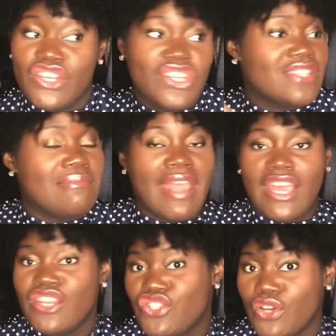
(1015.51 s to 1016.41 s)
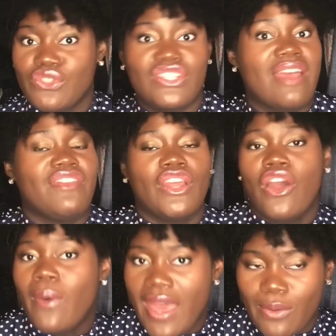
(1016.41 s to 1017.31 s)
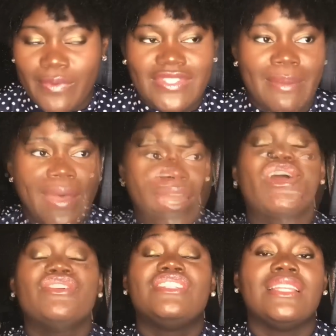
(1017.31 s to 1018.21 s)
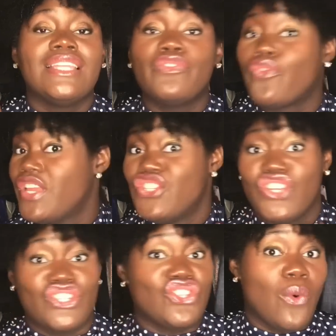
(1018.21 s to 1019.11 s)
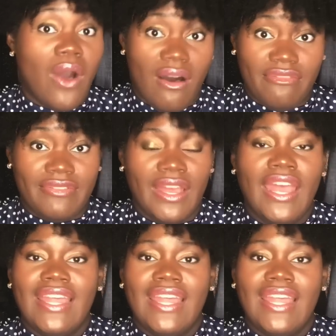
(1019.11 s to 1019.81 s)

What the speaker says: She's just making a joke. She's having to go at it with somebody. But her delivery is just so off.